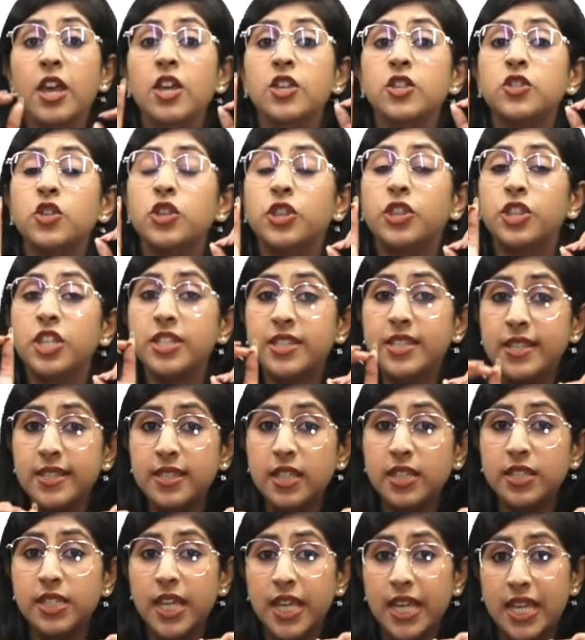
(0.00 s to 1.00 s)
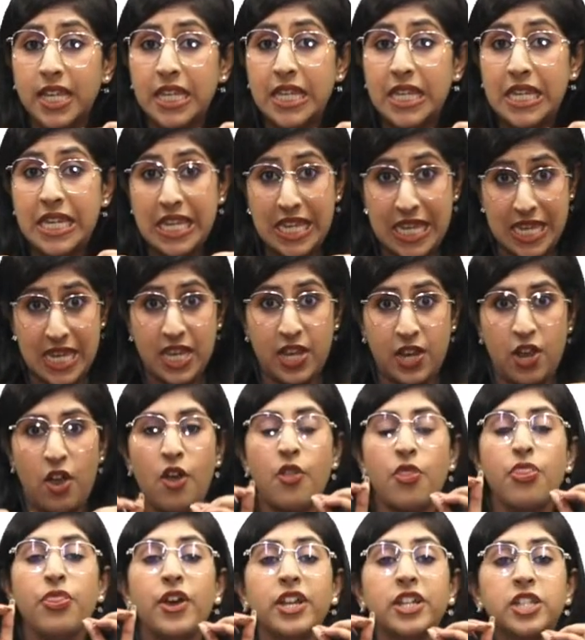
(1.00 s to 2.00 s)
So this is a technique
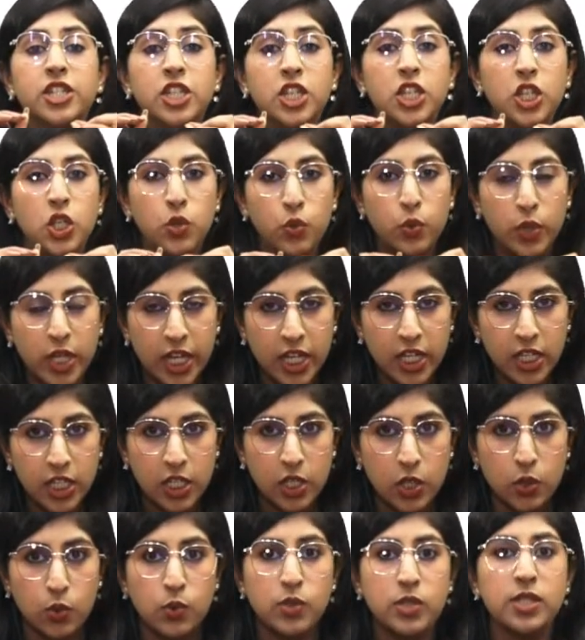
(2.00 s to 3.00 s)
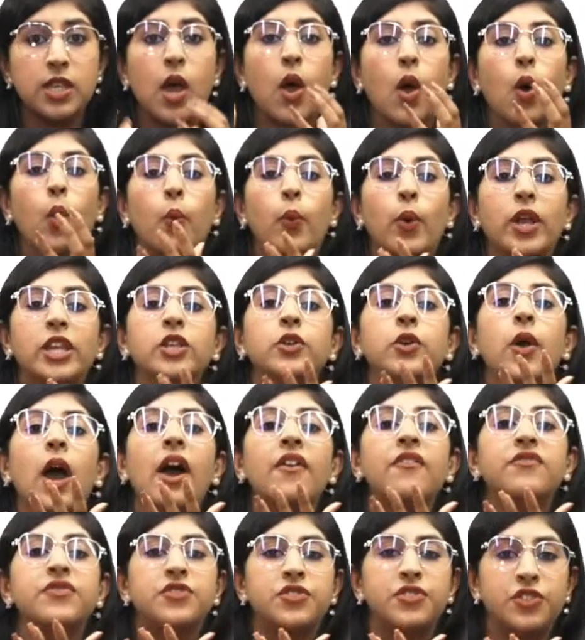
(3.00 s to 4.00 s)
that you can use when you
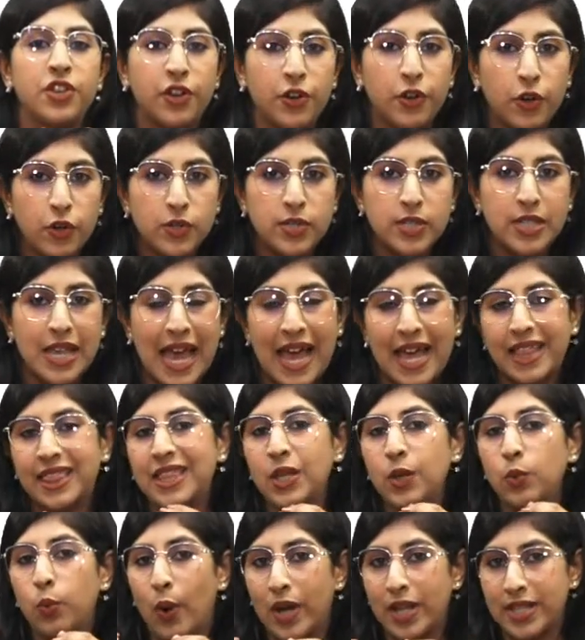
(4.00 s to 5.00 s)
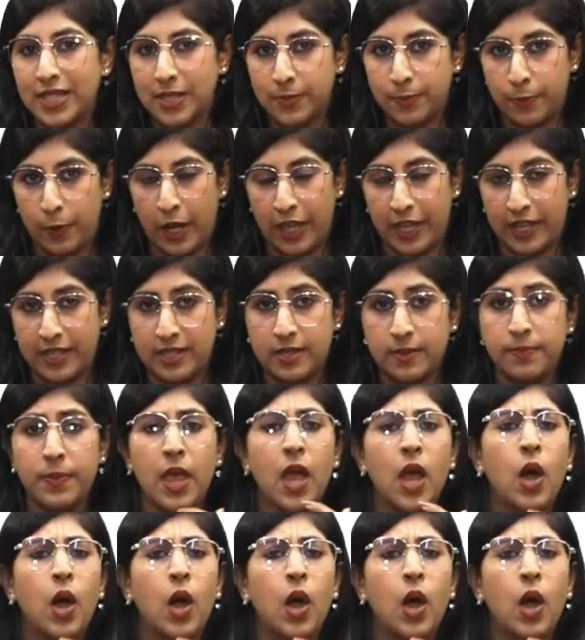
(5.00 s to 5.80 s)
have zeros at the ones place.